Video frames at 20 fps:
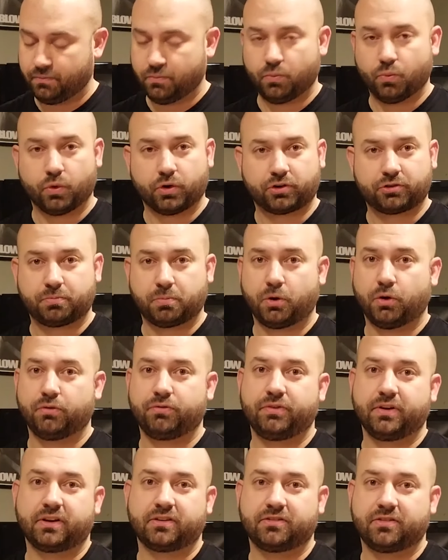Works
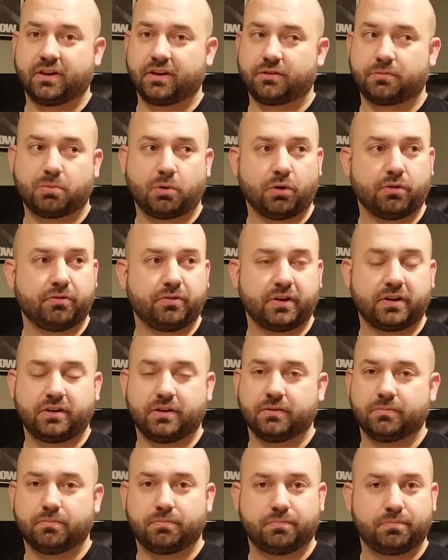perfect, syncs perfect.
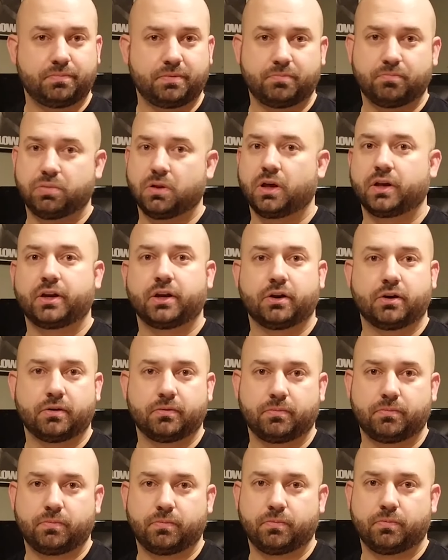You plug
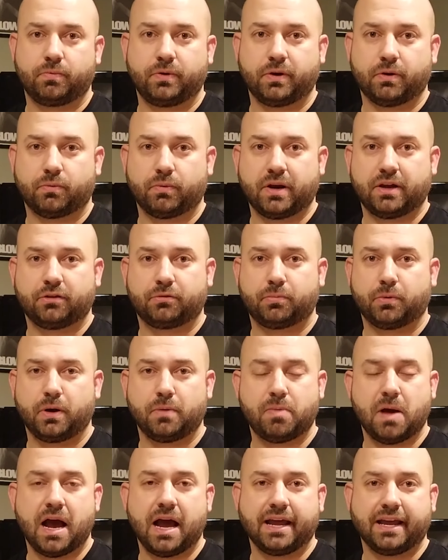your
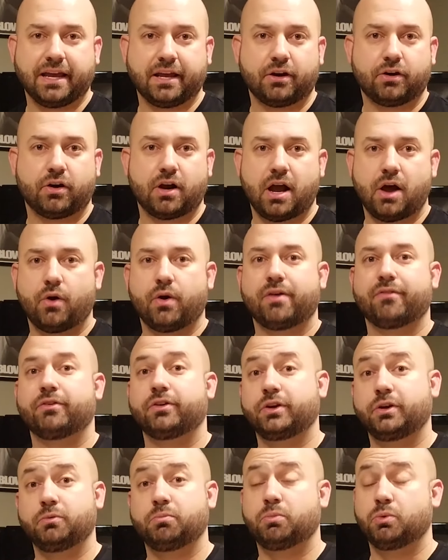Raspberry Pi in or
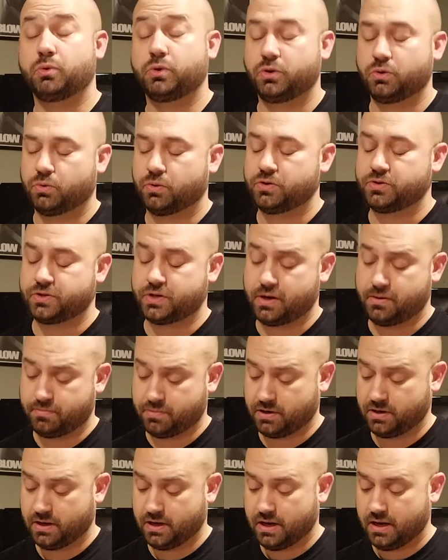however you boot yours
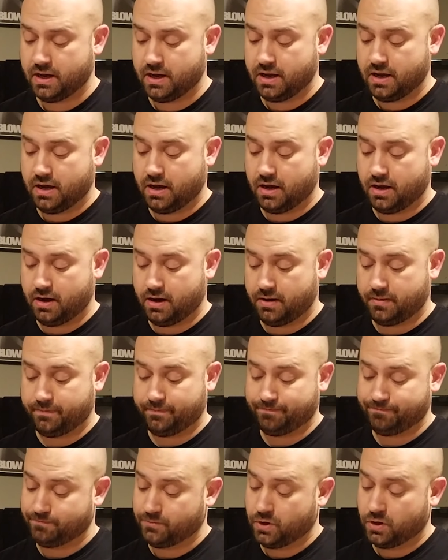up.
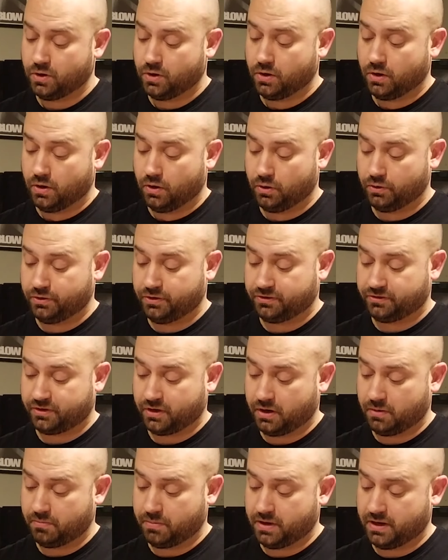Hold the
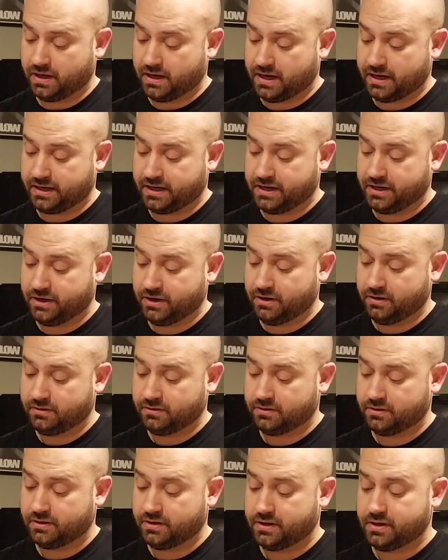start button on here.
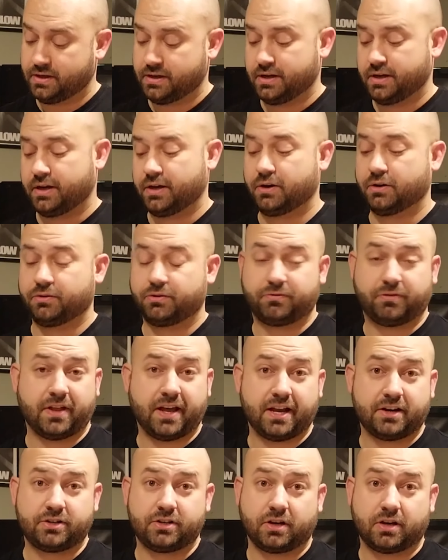It'll
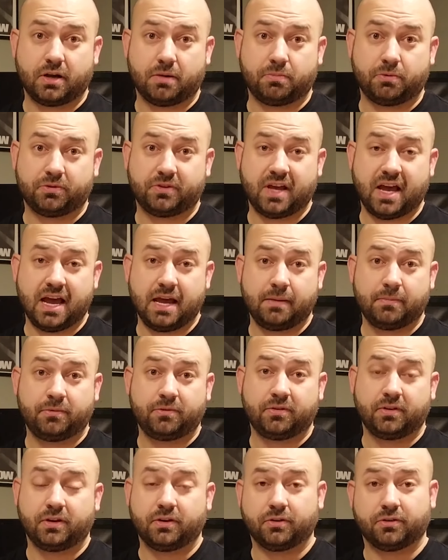flash a couple
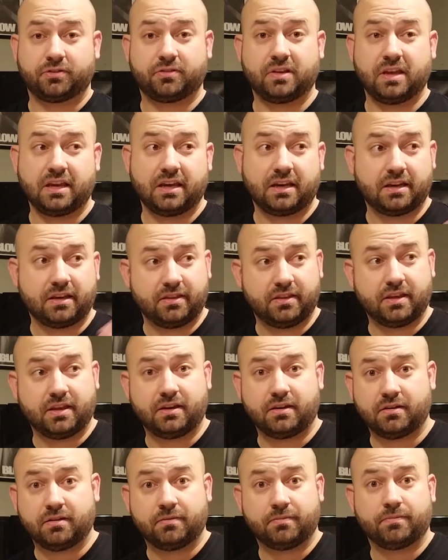times, it'll sync, and
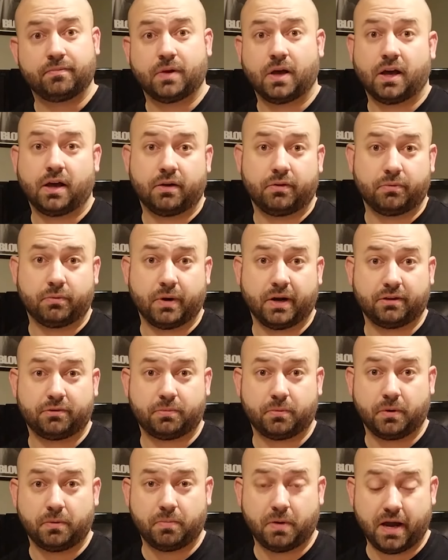then the
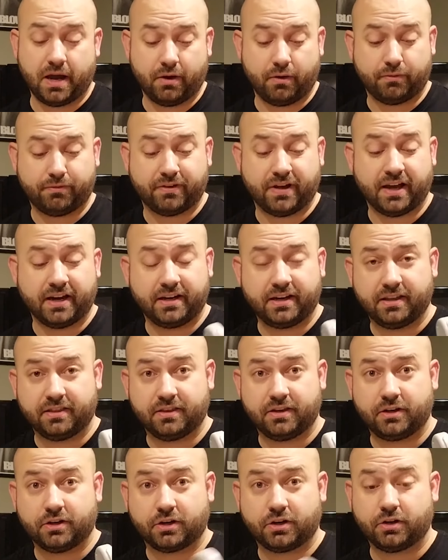Raspberry Pi will find it, and
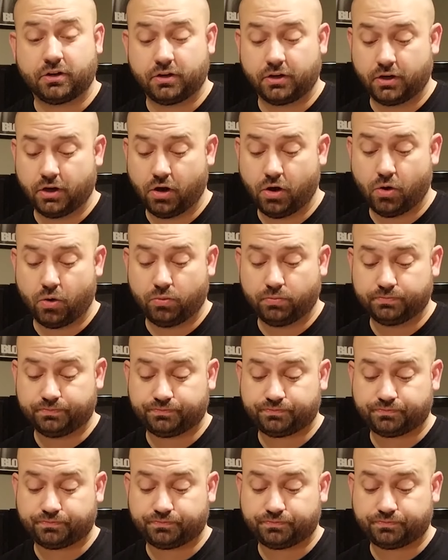then you're good to go.